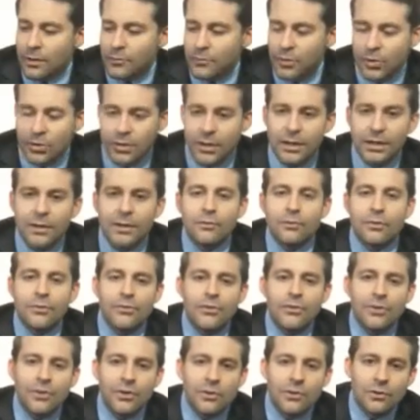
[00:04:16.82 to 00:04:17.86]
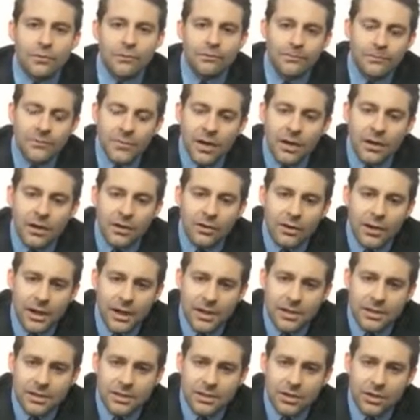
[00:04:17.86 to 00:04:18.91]
I'm looking at with the euro.
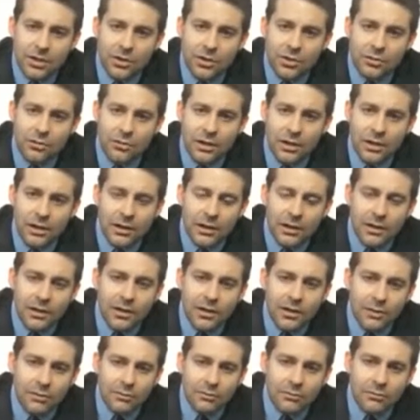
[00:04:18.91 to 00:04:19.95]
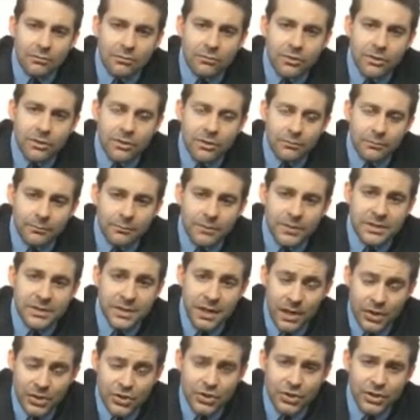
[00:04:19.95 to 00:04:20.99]
Okay. So, with the
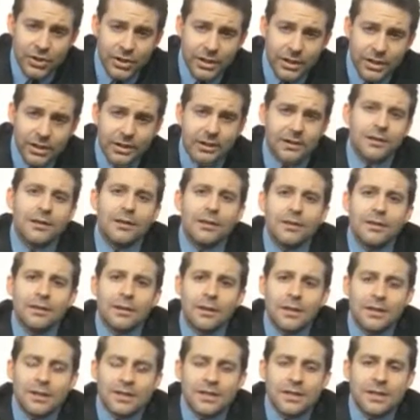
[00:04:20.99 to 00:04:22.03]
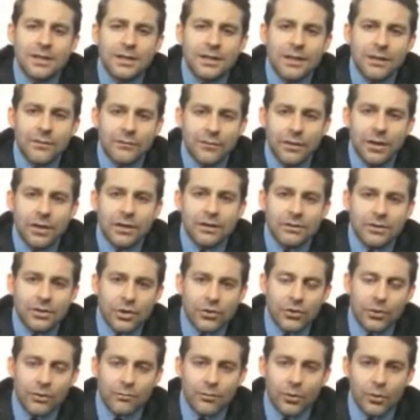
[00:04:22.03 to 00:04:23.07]
potentially significant
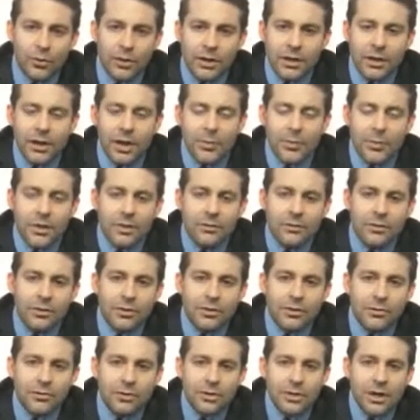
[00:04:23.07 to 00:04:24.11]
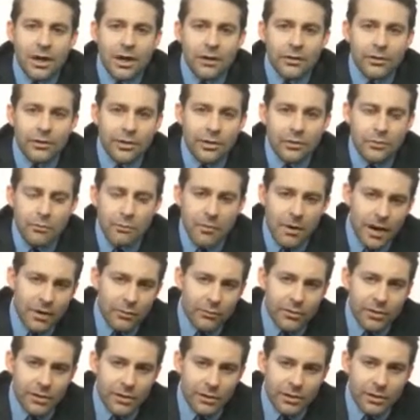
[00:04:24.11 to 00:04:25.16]
turning point coming in the euro dollar, you might
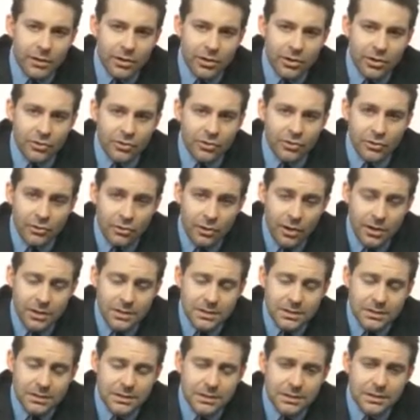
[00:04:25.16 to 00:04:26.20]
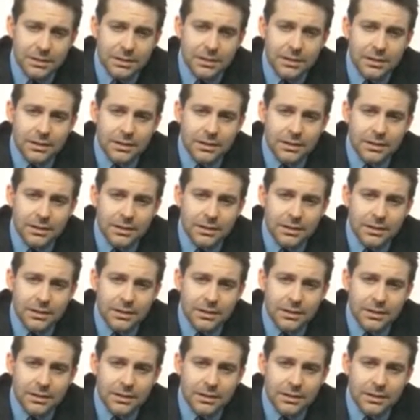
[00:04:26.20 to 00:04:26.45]
want to look at euro crosses.